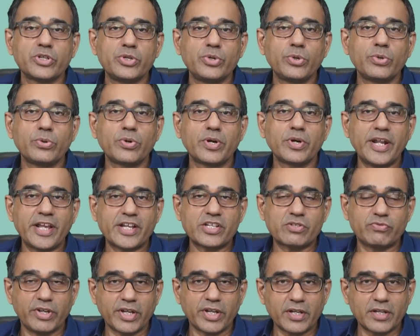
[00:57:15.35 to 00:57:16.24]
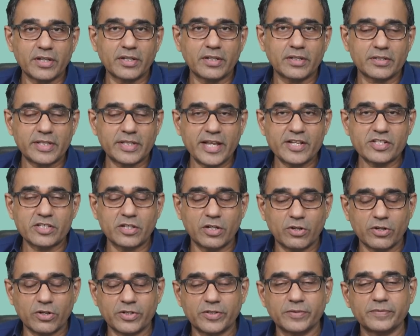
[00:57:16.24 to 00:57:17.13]
you next week. Thanks a
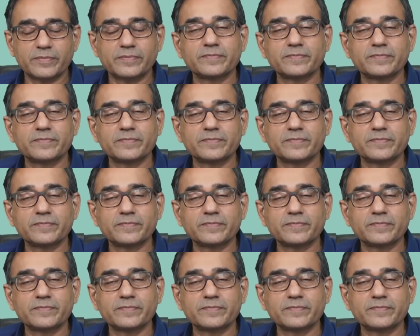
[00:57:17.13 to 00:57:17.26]
lot.